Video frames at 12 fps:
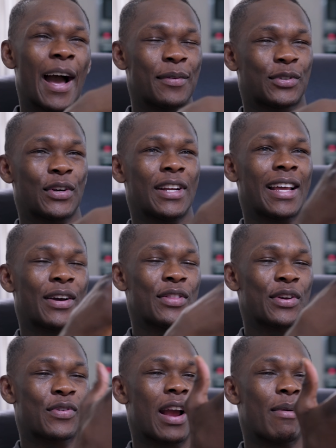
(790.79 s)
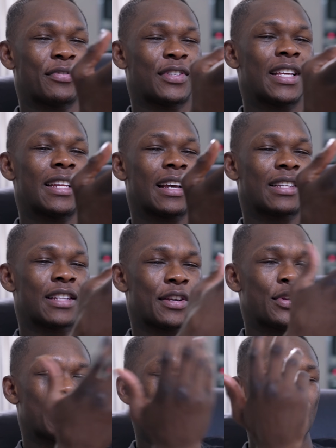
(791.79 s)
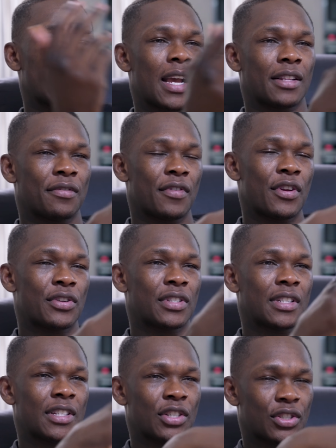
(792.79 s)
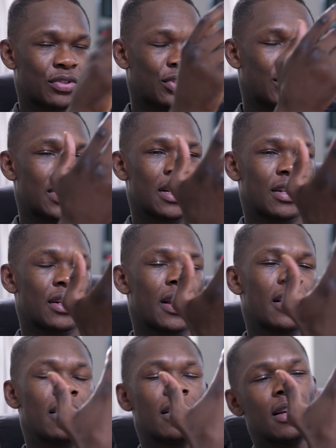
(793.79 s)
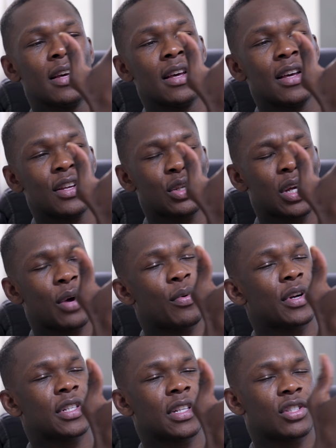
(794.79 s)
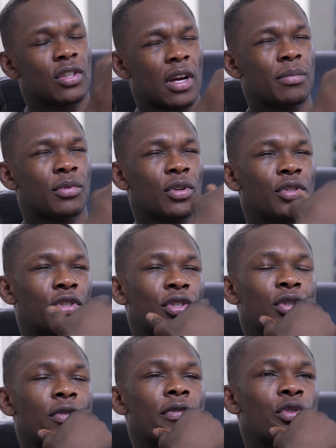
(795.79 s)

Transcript: sure like on the gram I've seen that, because you get tagged in videos and you see it and you're like, huh. So I watch it. So I'm sure just over